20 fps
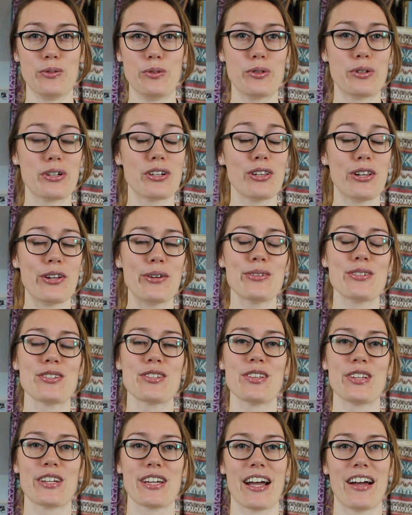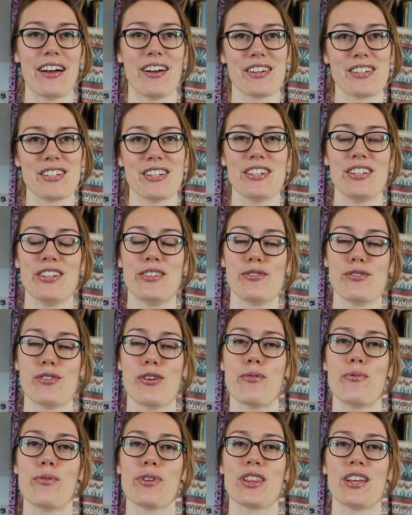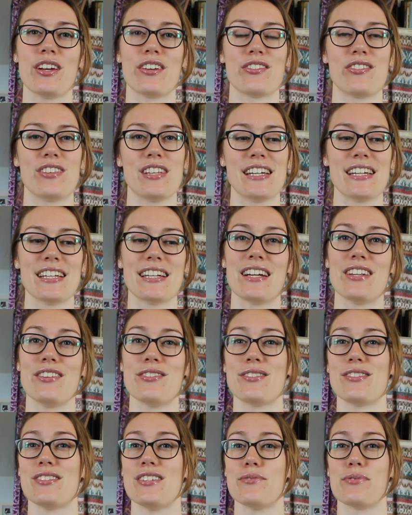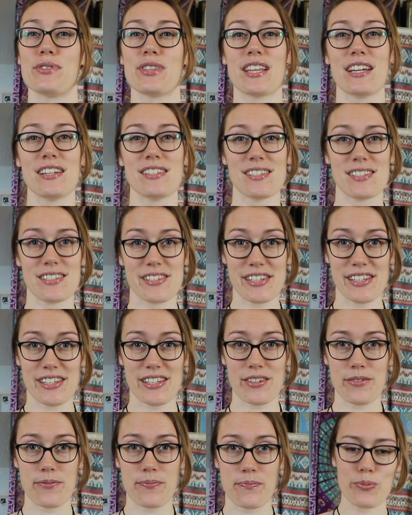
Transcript: You're close to the character, you know what they are thinking, and you see what they see.